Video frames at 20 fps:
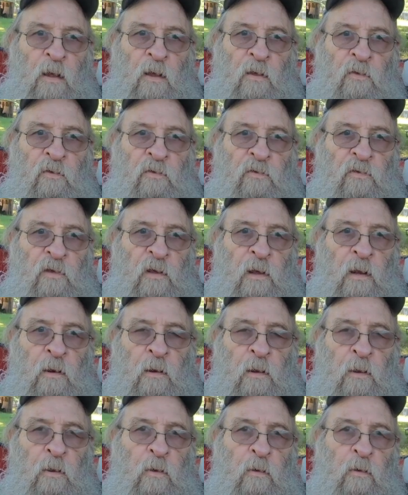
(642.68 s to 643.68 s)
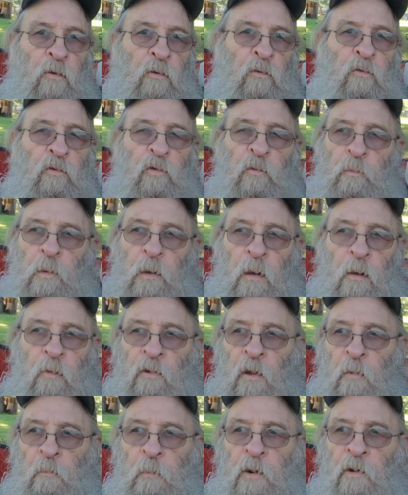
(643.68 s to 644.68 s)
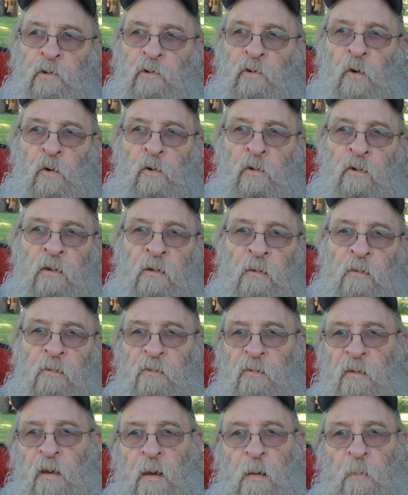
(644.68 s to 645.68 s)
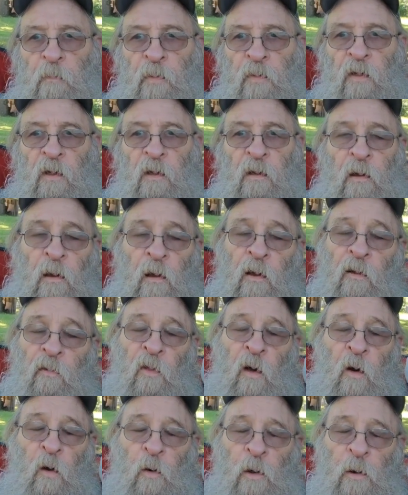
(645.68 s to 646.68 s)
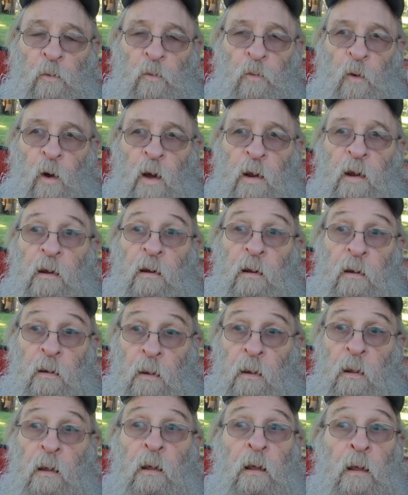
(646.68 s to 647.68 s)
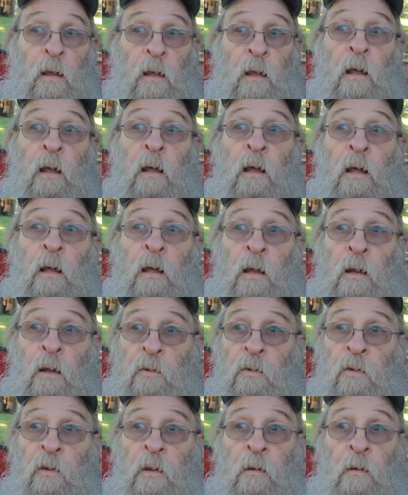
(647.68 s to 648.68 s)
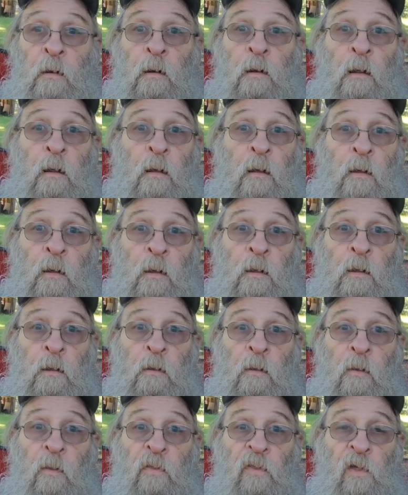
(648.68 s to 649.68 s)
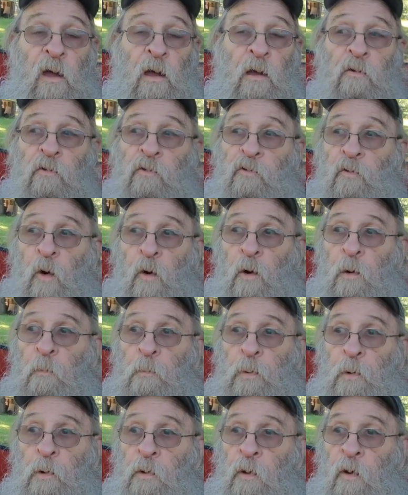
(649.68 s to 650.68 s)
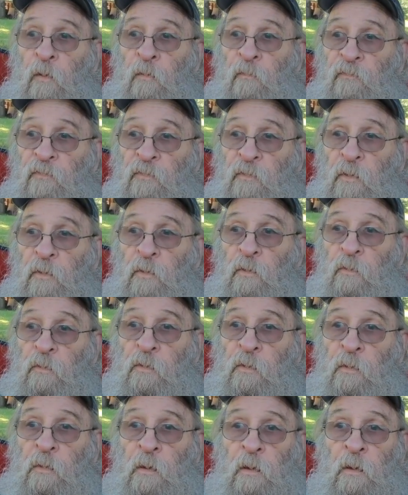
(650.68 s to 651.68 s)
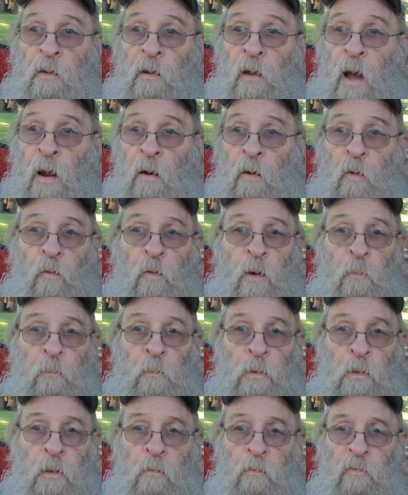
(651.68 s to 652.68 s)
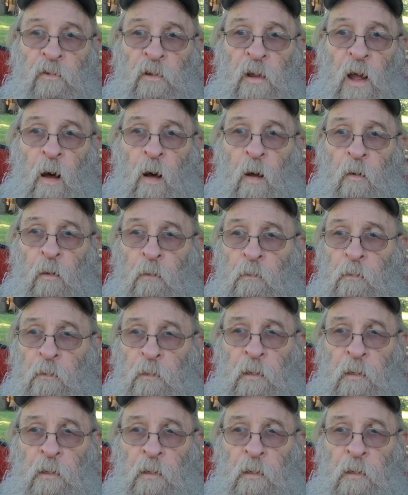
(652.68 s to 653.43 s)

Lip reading: see any use because I'd be showing you the same thing. I thought I'd wait till things started putting on fruit and got on up a little taller.